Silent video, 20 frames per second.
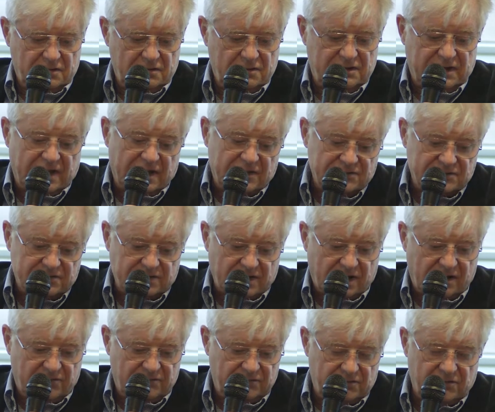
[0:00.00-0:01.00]
deaths
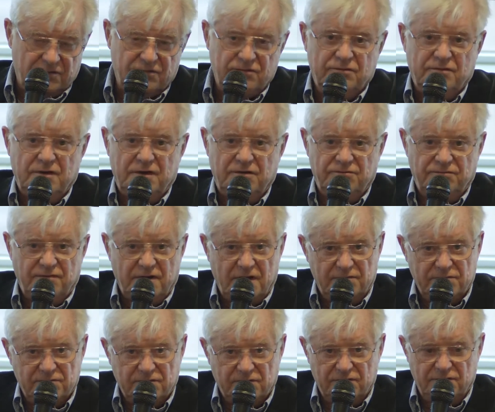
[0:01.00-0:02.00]
after
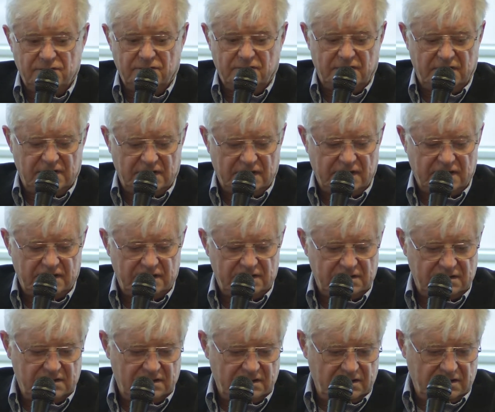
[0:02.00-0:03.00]
35 to
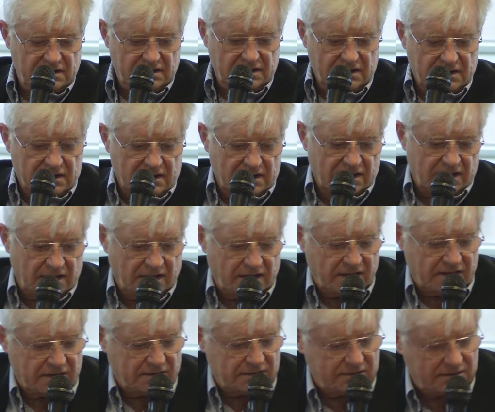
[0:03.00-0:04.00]
39.
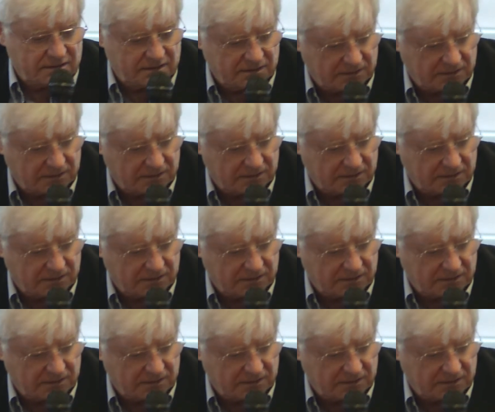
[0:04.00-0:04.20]
And